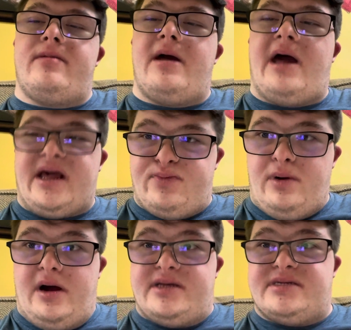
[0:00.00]
the
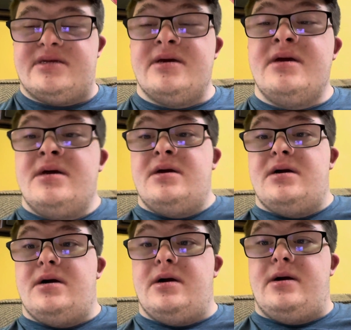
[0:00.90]
Xbox.
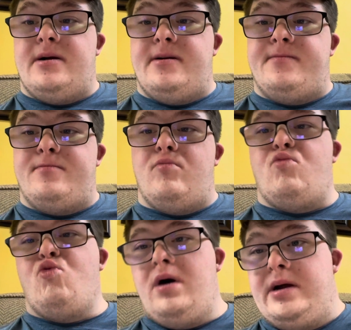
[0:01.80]
Um,
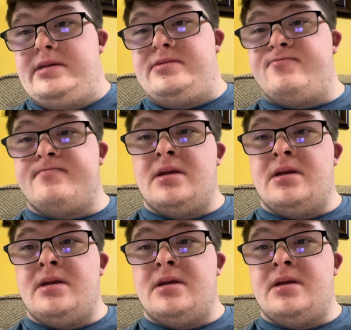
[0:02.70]
one.